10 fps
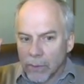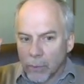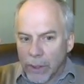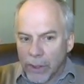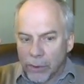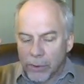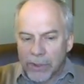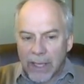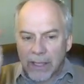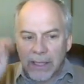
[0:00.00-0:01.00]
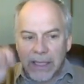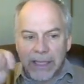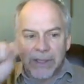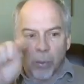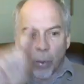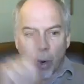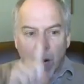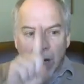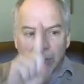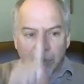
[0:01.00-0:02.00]
we used at least
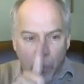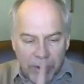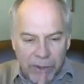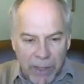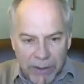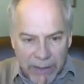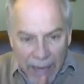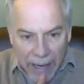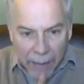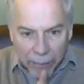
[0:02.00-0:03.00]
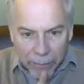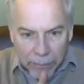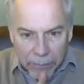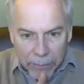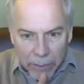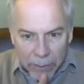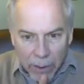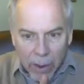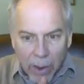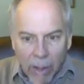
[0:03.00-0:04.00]
one 4 cent stamp,
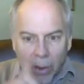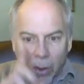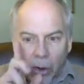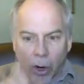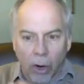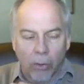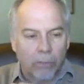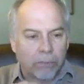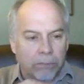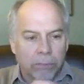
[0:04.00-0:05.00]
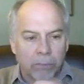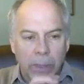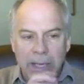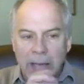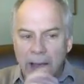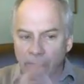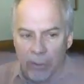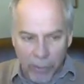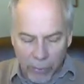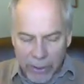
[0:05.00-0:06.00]
or we
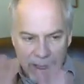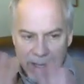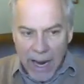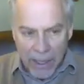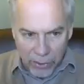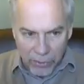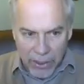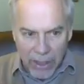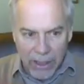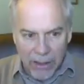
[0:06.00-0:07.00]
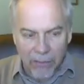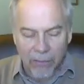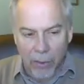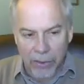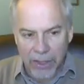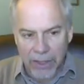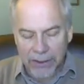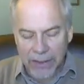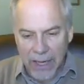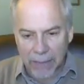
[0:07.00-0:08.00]
did not use any 4
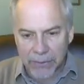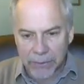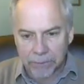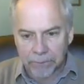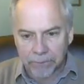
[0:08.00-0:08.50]
cent stamps.